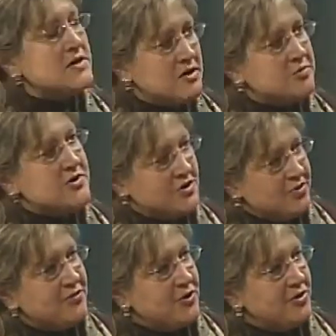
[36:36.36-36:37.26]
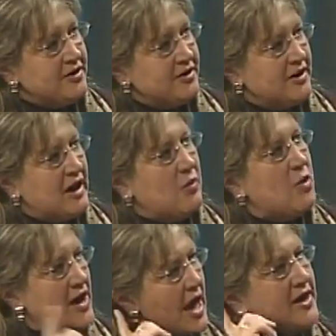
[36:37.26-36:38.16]
observer,
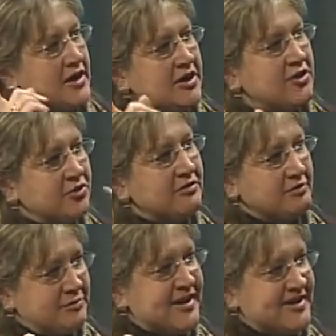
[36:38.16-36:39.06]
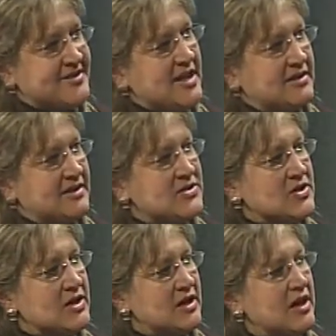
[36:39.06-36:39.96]
what I hear because I
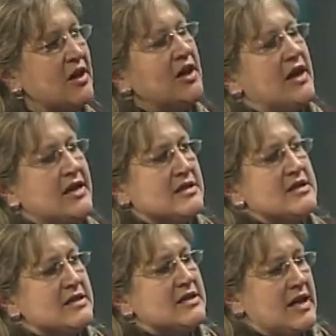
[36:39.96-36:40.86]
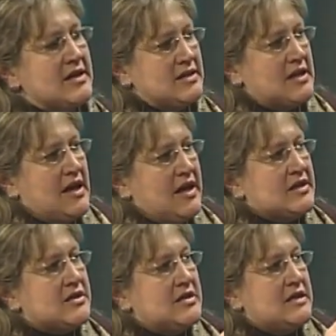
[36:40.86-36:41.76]
listen is it's it's a,
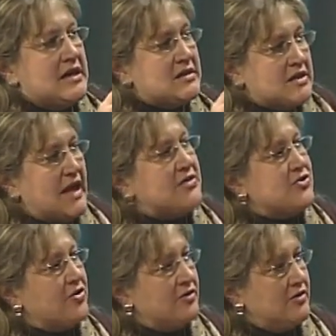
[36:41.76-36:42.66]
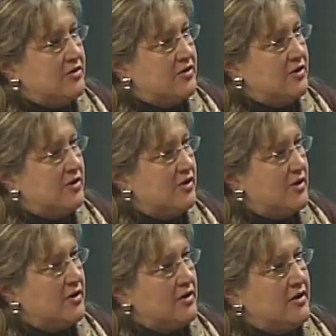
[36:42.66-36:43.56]
it's it's a danger.
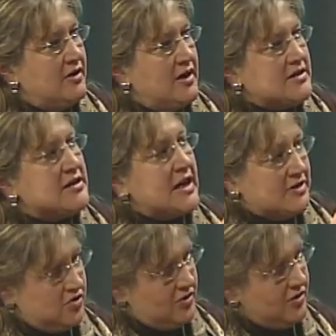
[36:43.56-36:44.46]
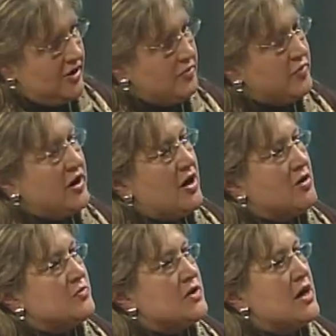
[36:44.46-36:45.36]
It's a danger. It
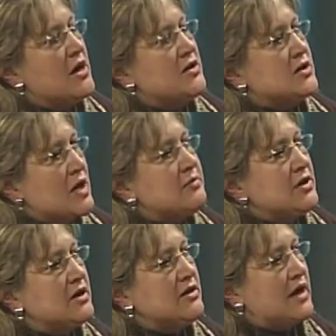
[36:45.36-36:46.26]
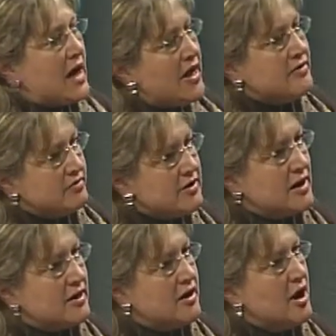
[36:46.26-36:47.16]
becomes something that I
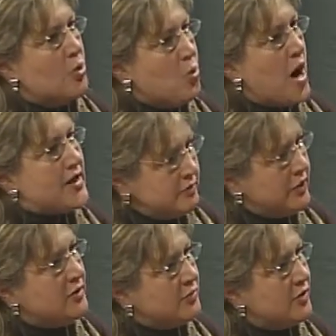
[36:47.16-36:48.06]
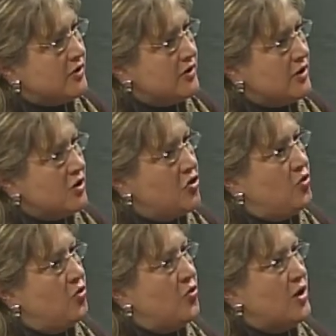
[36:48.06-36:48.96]
think white people
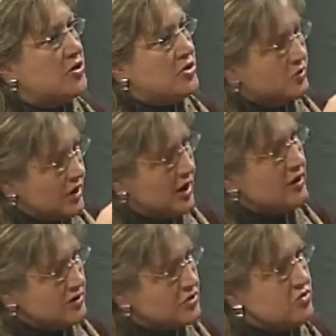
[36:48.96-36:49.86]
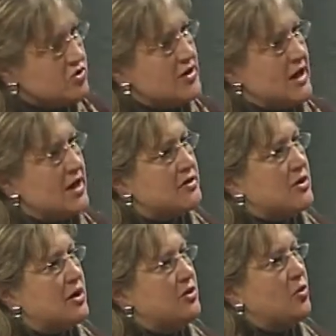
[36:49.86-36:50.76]
who do not understand
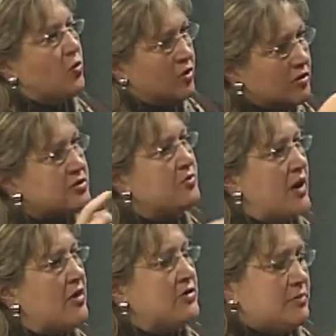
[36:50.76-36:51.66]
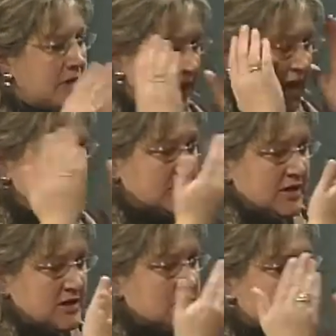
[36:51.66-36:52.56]
the world around them, they have
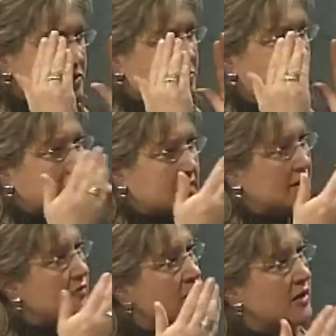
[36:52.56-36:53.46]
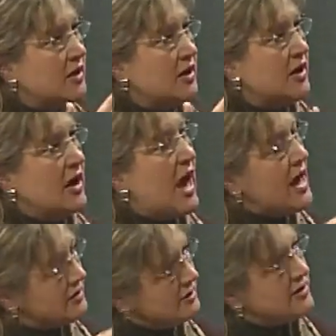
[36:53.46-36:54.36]
this perspective. I
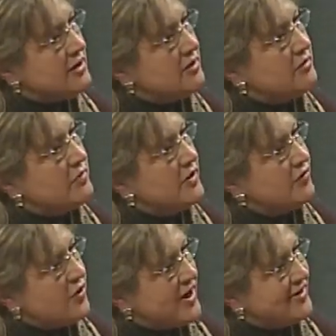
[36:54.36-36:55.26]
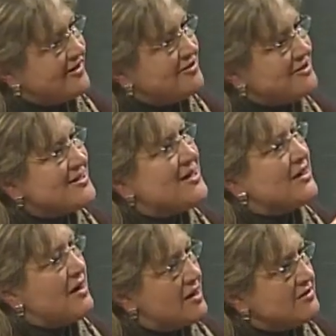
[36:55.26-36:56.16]
think they can be afraid. Just the
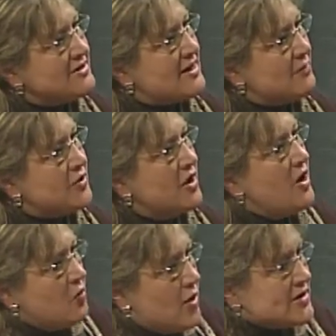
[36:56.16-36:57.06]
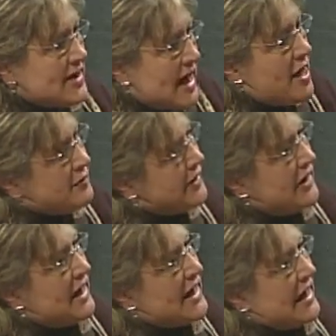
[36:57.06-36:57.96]
concept, what's
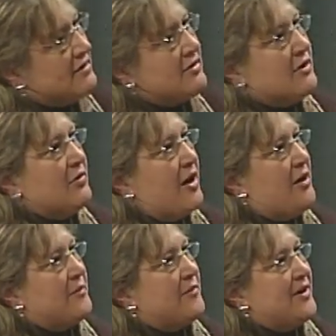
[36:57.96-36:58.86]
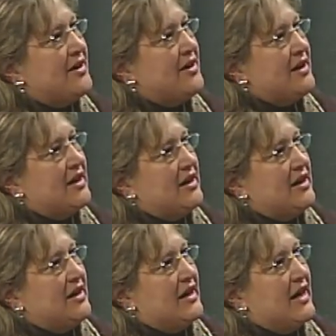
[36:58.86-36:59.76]
happening. And I think um,
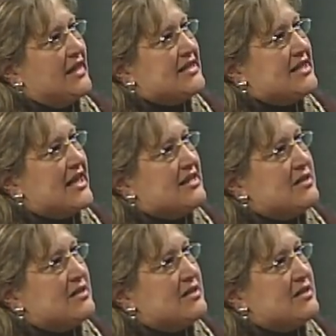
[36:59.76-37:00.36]
it's, it's